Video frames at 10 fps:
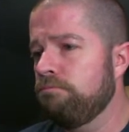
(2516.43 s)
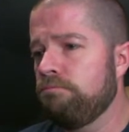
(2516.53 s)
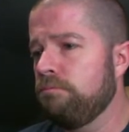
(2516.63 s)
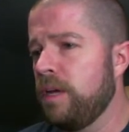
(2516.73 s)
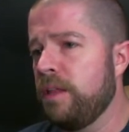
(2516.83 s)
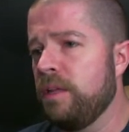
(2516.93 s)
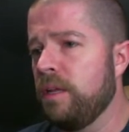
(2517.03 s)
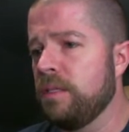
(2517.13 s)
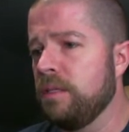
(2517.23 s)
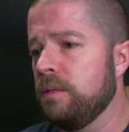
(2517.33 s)
I think
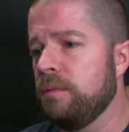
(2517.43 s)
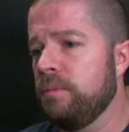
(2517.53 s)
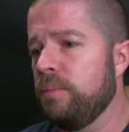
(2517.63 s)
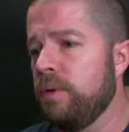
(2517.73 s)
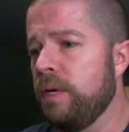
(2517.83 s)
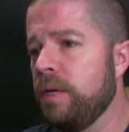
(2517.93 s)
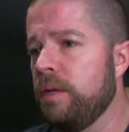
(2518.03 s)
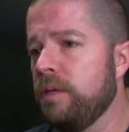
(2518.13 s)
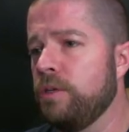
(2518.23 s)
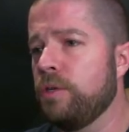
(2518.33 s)
that's a pretty
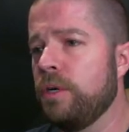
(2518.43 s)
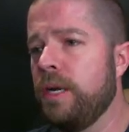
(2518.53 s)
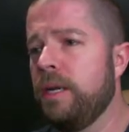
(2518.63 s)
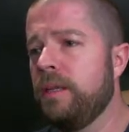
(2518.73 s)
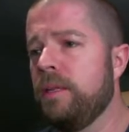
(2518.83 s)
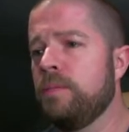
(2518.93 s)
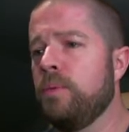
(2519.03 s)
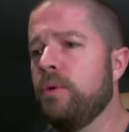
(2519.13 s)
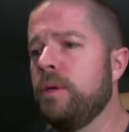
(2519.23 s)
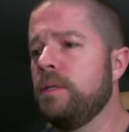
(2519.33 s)
good trade at this
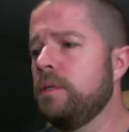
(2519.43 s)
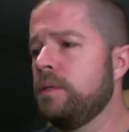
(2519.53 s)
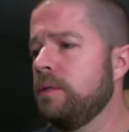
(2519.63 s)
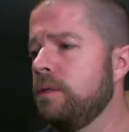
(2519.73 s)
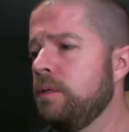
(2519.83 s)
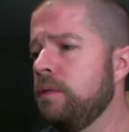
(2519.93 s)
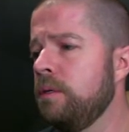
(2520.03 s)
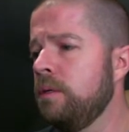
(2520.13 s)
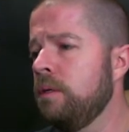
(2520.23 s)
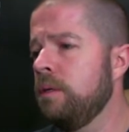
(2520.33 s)
point.
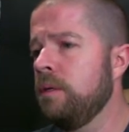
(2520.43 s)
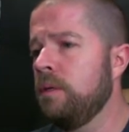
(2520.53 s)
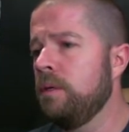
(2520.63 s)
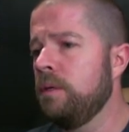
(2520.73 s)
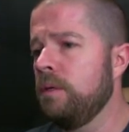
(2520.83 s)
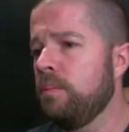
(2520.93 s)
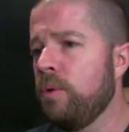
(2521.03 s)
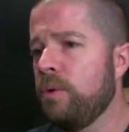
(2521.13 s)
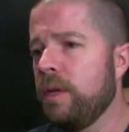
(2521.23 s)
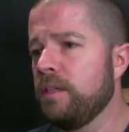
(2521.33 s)

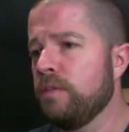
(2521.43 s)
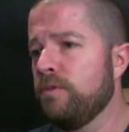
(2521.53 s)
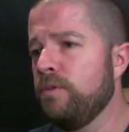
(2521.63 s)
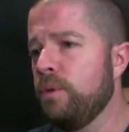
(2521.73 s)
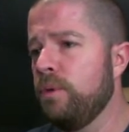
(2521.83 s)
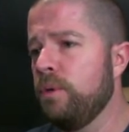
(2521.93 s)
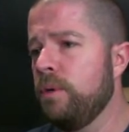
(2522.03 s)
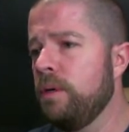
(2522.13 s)
Opponent gets a food.